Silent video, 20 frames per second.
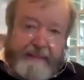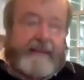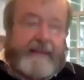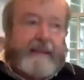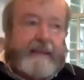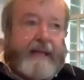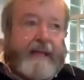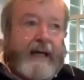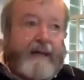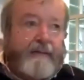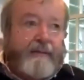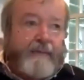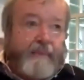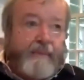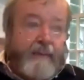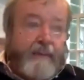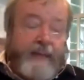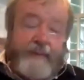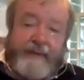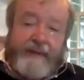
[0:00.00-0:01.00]
and
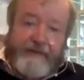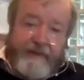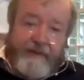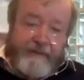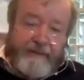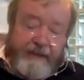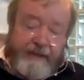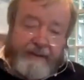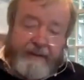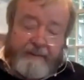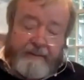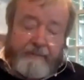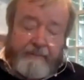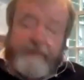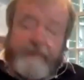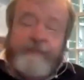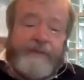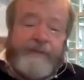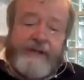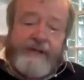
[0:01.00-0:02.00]
maybe something that
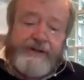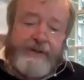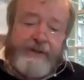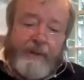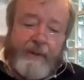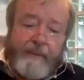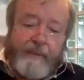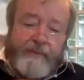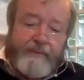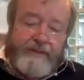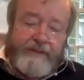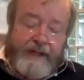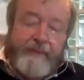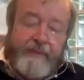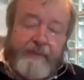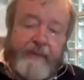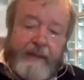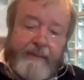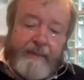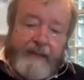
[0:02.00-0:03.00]
is not
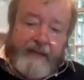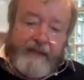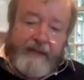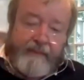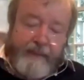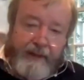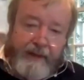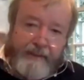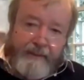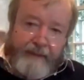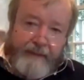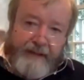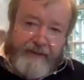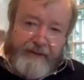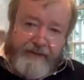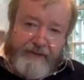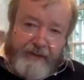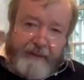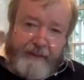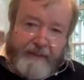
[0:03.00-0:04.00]
generally believed by the
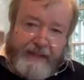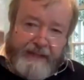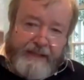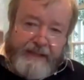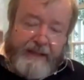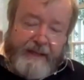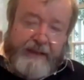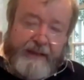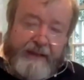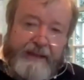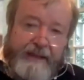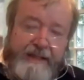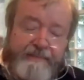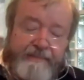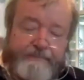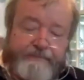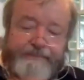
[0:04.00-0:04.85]
mainstream in science.